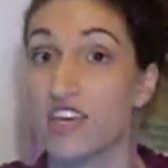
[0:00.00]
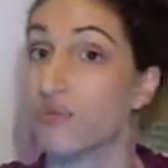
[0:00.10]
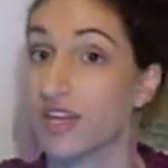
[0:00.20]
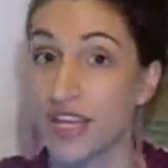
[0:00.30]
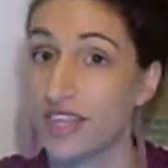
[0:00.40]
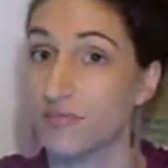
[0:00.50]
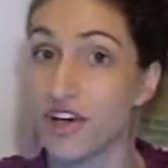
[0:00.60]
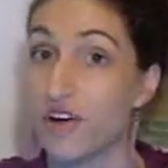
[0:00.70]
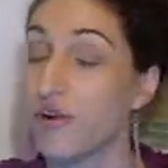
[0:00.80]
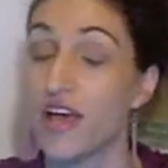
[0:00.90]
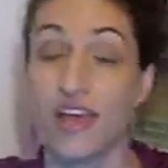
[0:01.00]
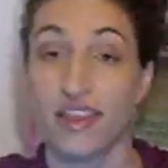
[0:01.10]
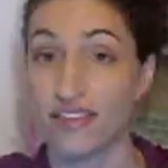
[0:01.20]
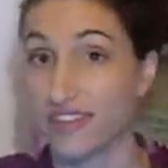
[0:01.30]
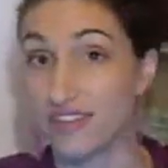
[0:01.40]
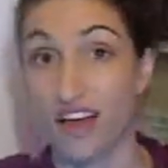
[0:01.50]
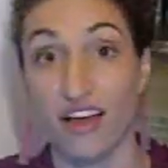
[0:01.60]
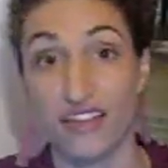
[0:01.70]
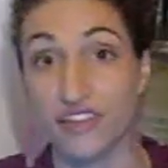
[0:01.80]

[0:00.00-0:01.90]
You want to let them know this is not an